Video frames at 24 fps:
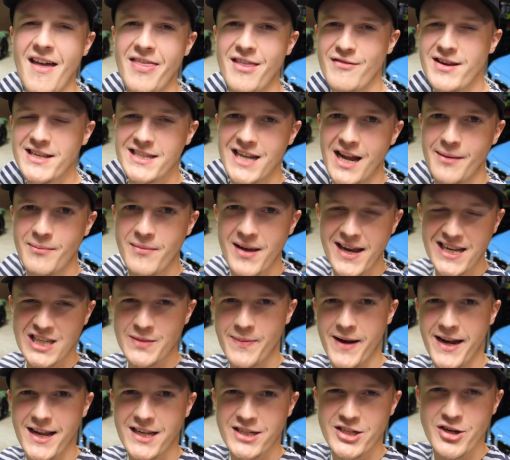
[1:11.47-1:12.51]
The reason I'm
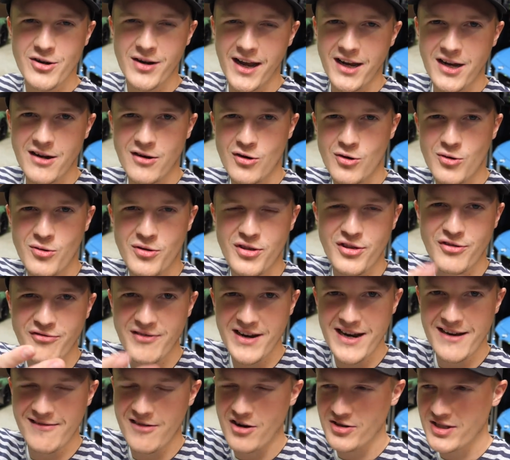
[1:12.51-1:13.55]
explaining it to you like you're all
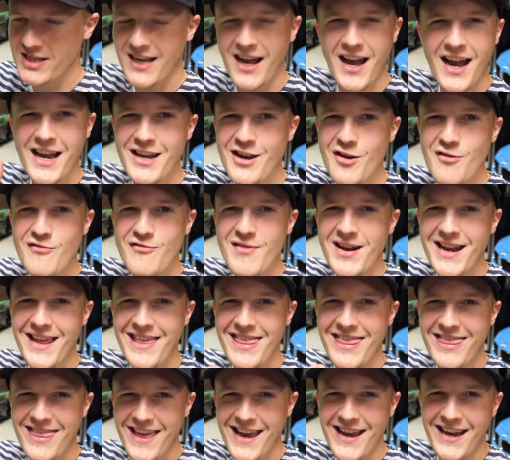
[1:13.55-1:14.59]
3-year-olds is I don't really
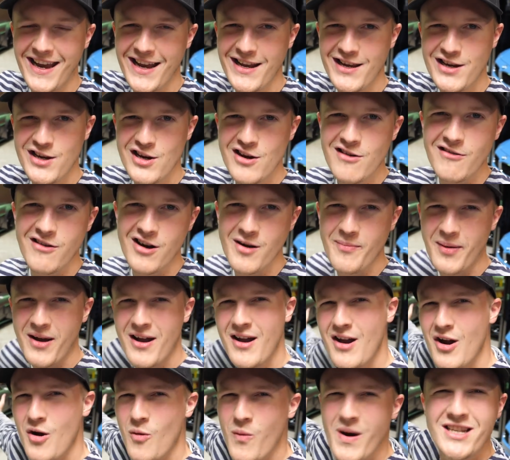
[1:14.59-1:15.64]
think in Europe
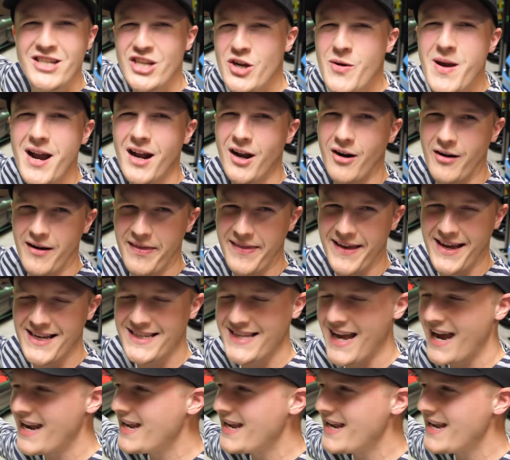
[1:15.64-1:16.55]
we're doing a lot of this.